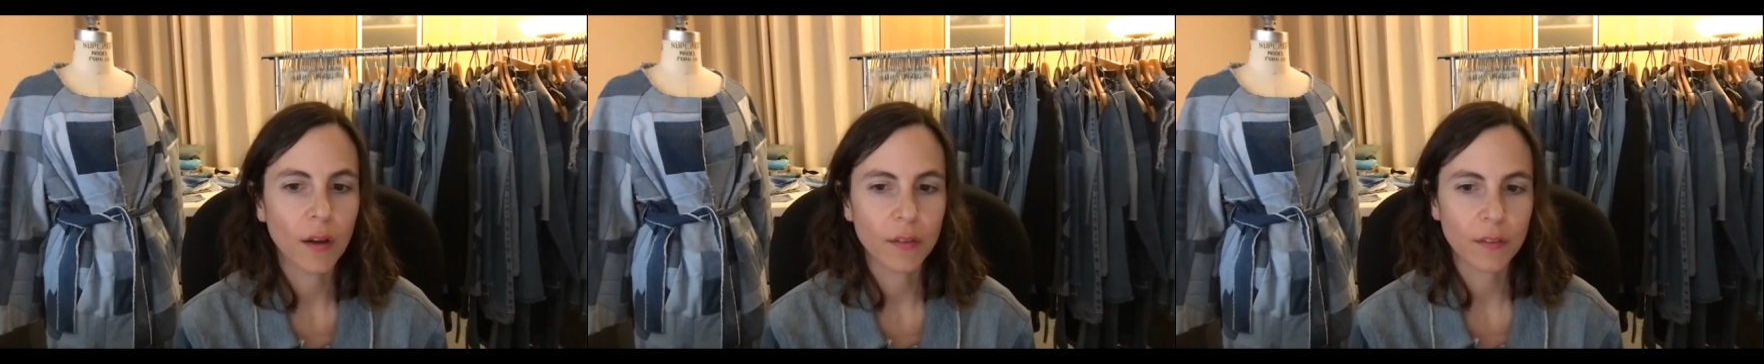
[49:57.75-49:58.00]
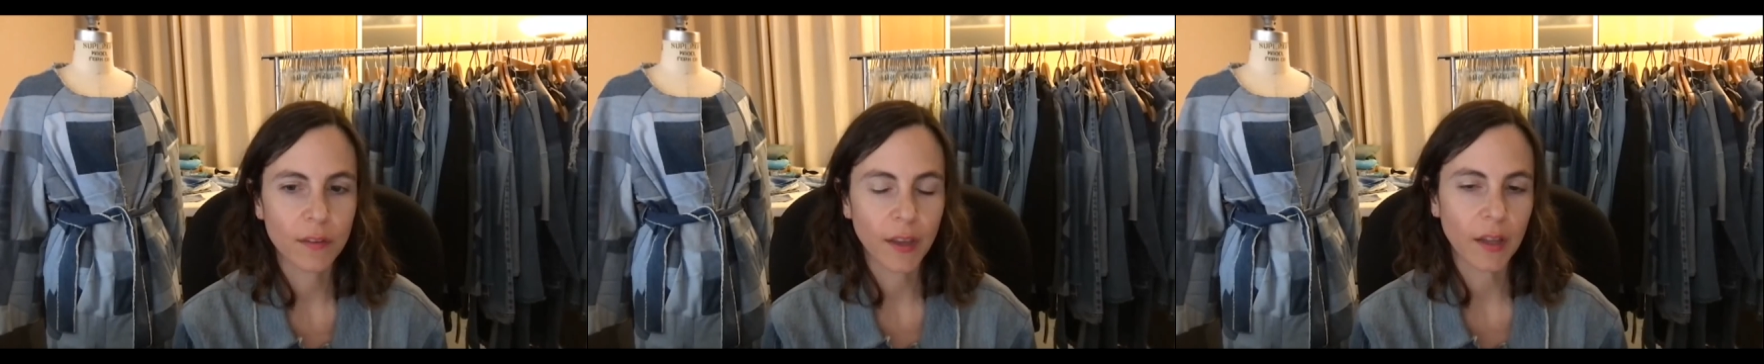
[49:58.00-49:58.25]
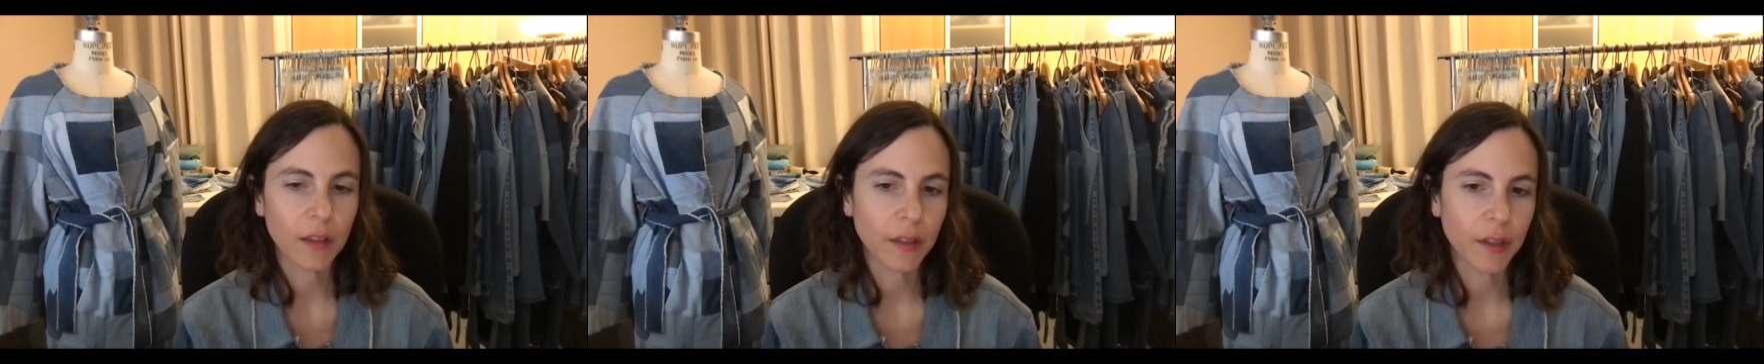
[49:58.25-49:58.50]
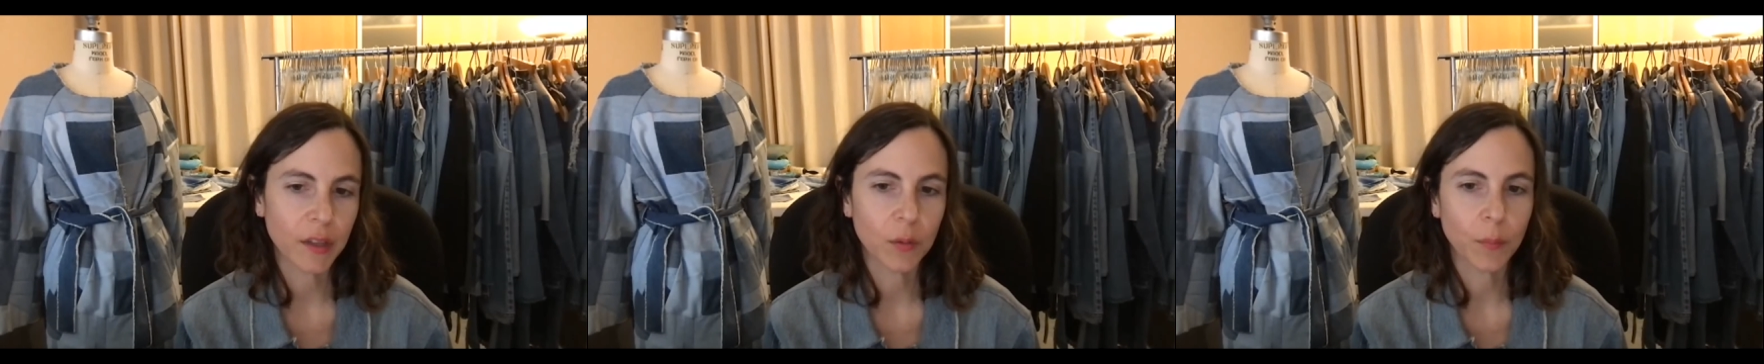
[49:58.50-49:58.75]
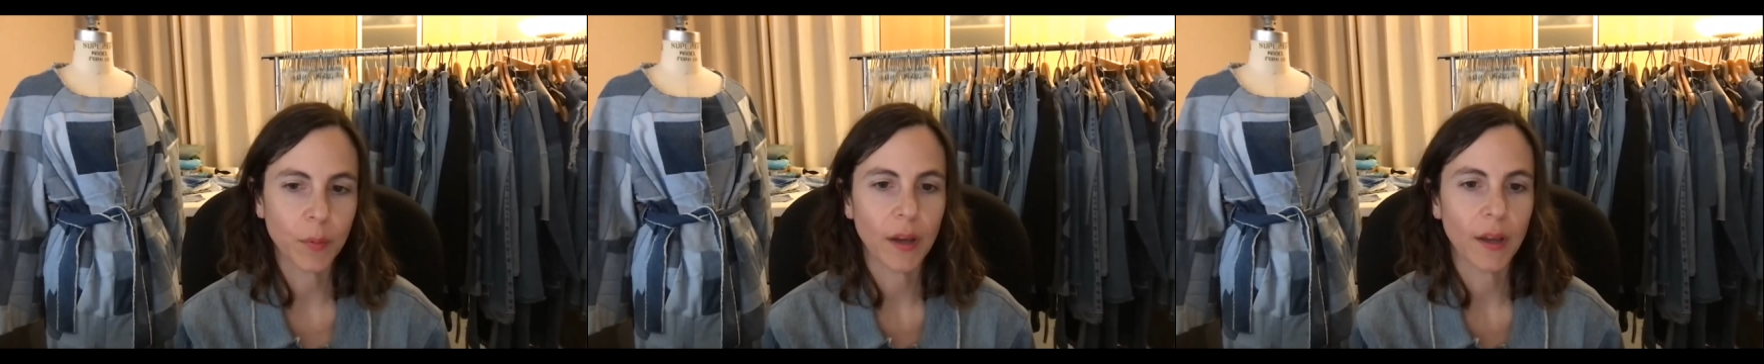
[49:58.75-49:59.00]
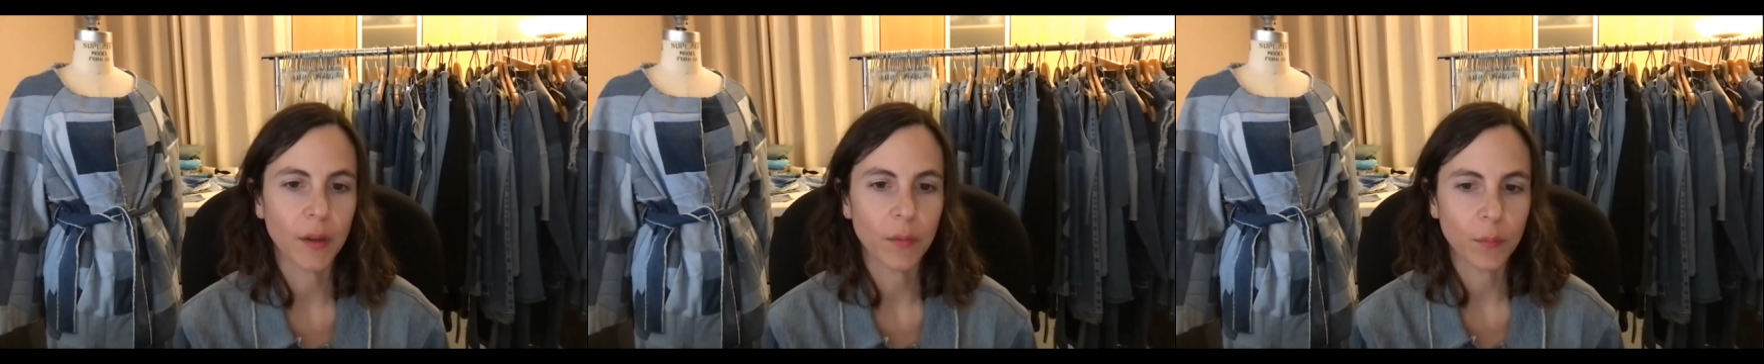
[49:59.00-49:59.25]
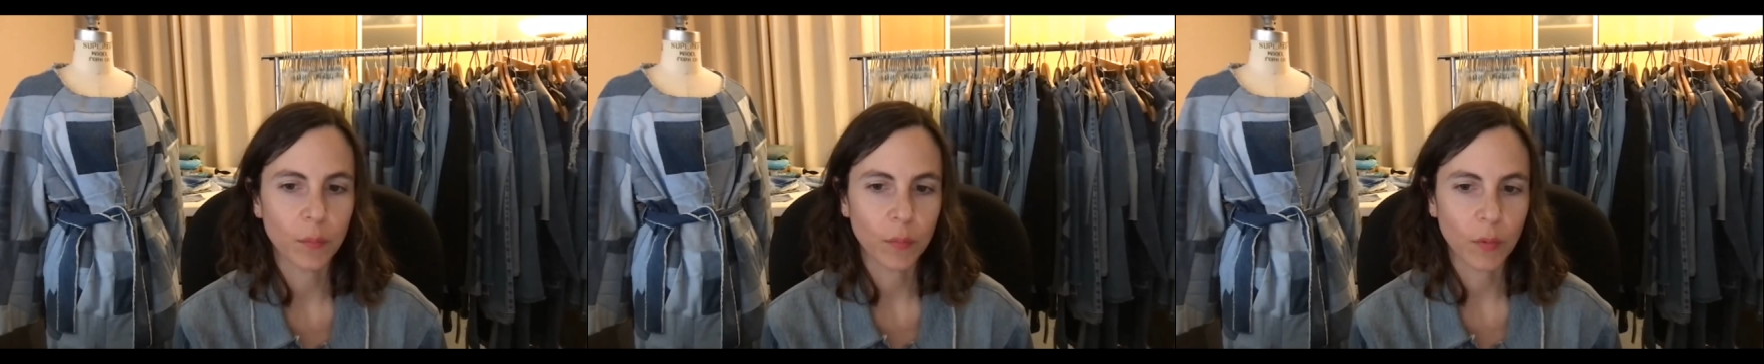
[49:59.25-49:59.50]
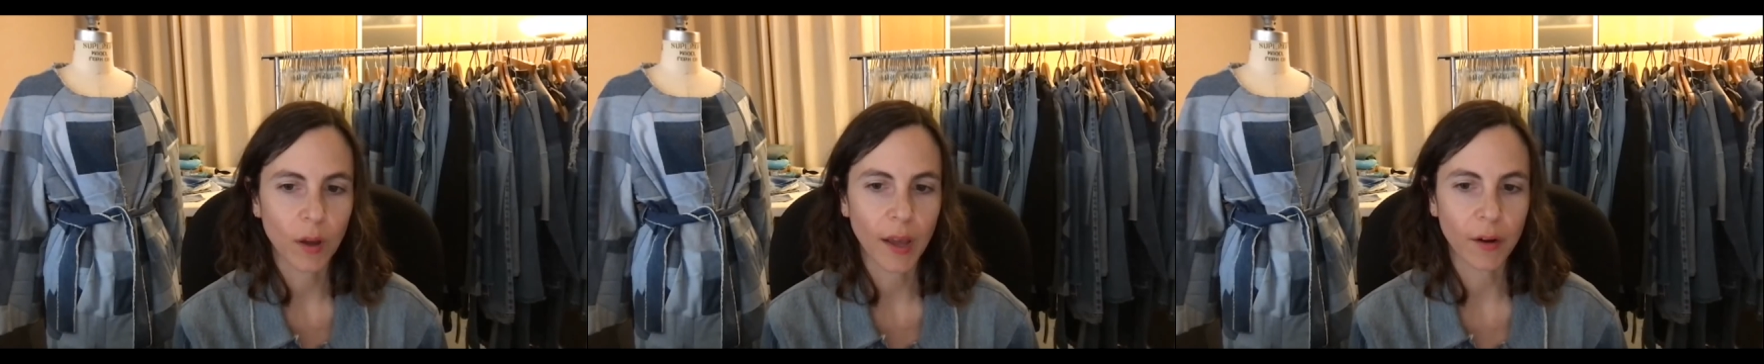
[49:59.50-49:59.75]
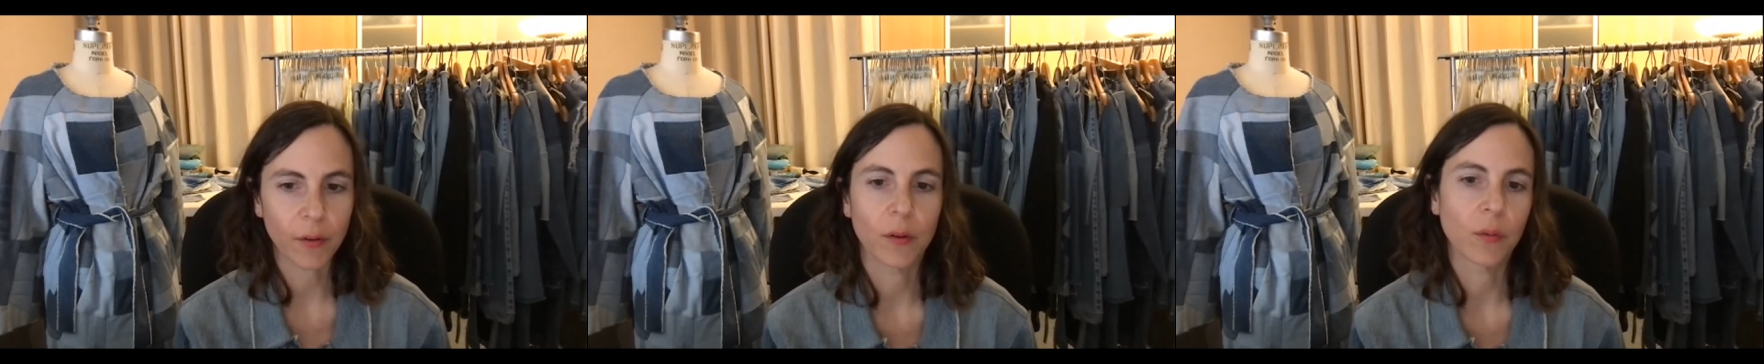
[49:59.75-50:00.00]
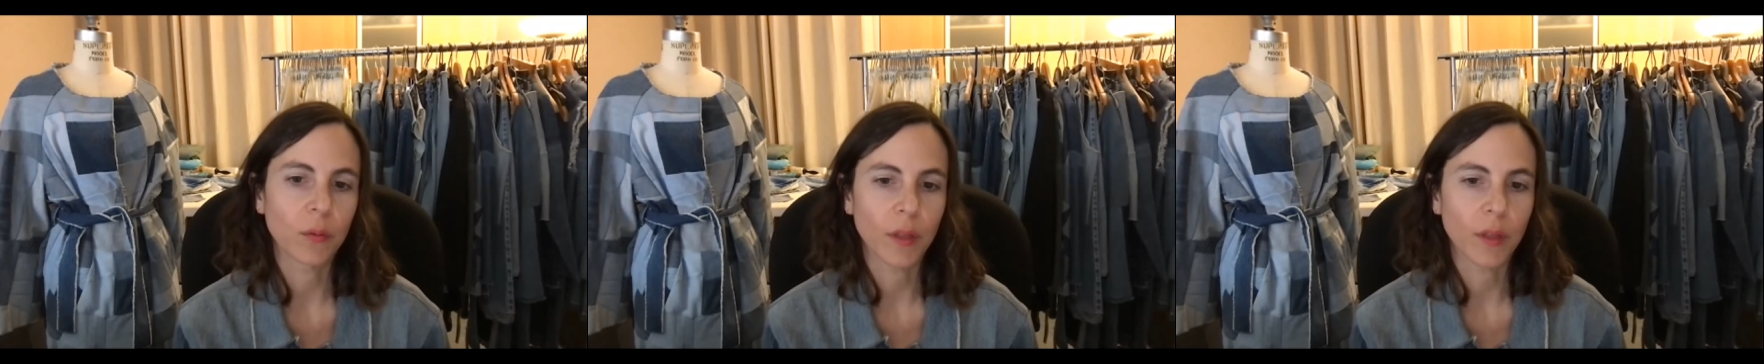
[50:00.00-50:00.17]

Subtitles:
scaling by, I don't know,